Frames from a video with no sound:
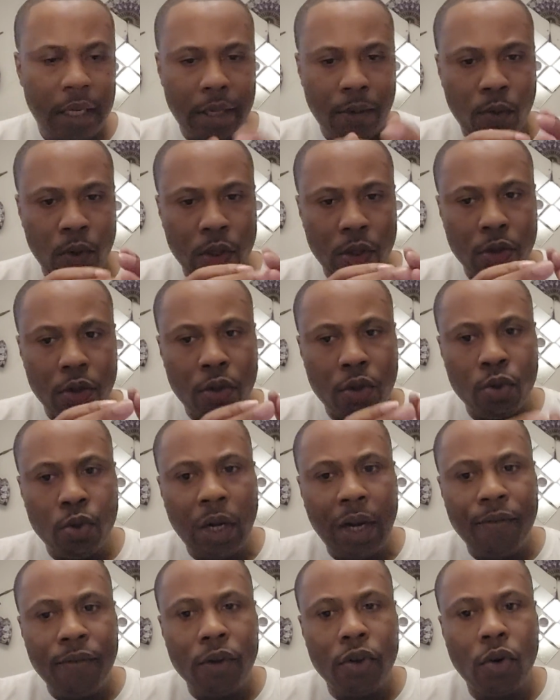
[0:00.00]
When you do
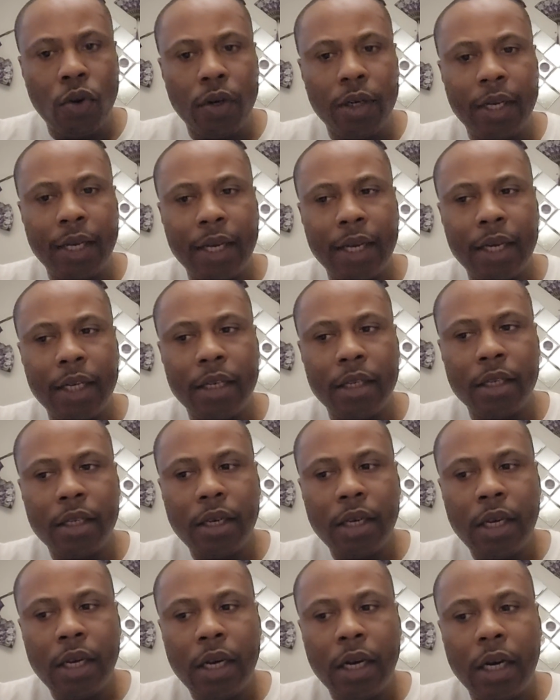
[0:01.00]
have a court date,
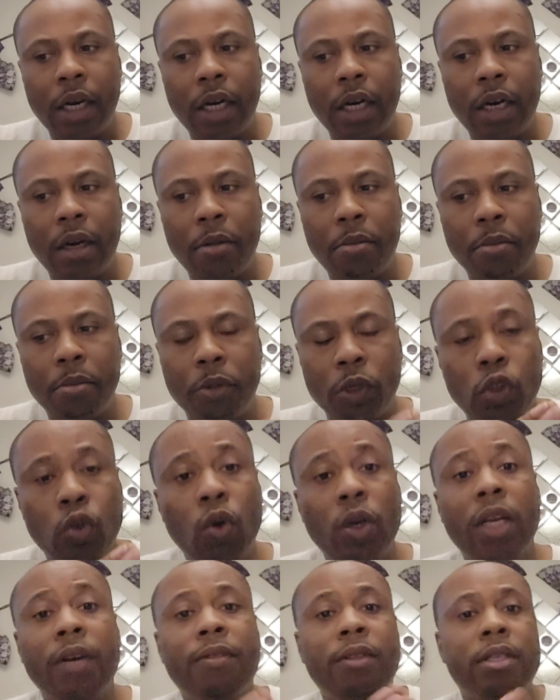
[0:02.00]

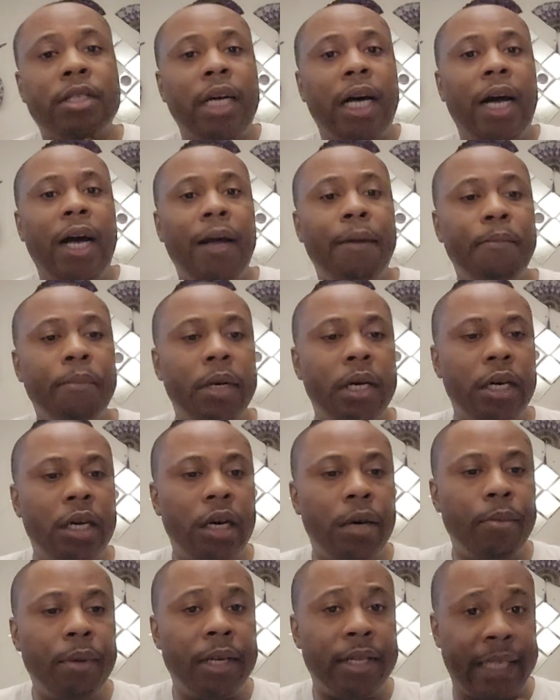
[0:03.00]
majority of the time,
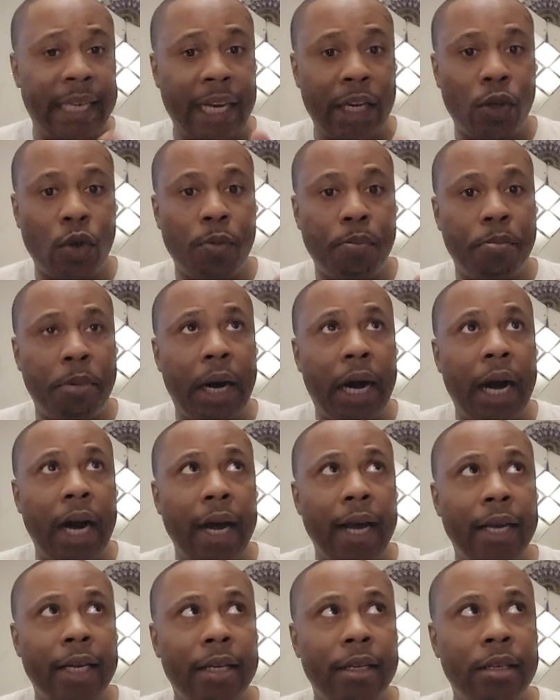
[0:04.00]
it's handled
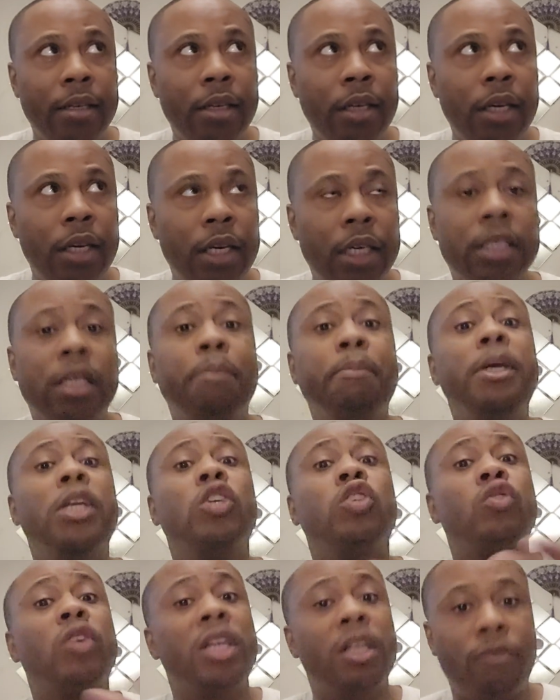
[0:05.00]
behind. It's
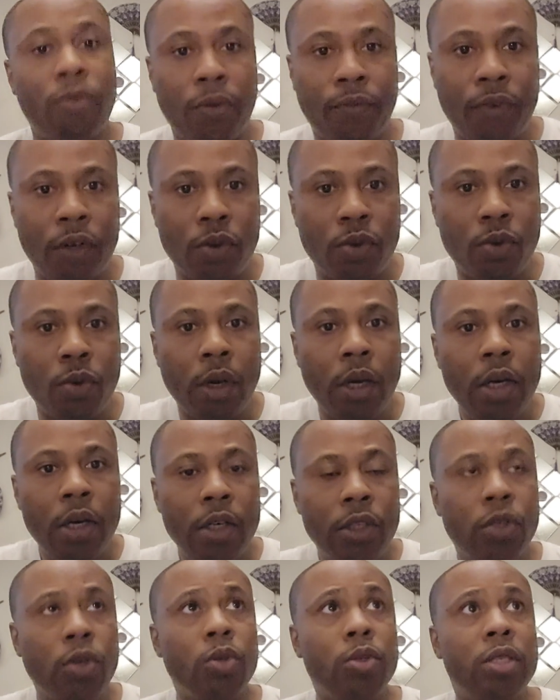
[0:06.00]
administrative review.
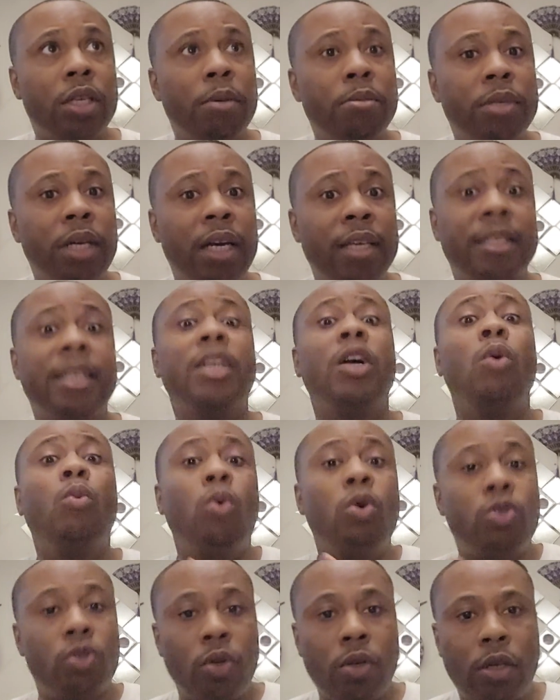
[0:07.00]
So sometimes they don't
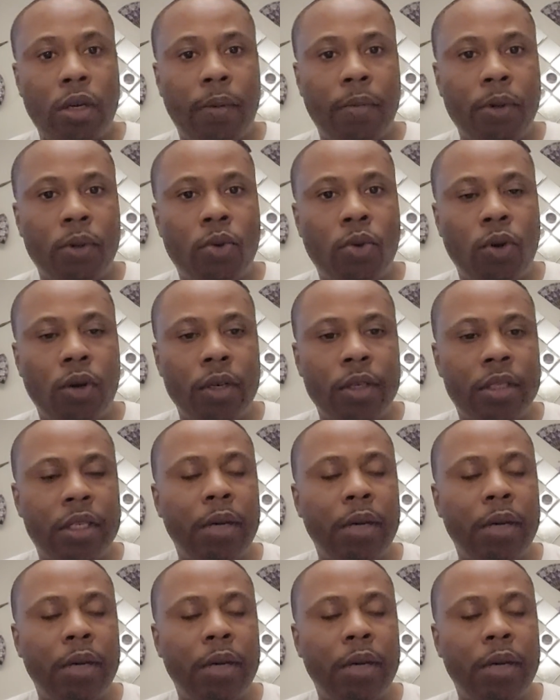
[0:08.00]
want you to come to court.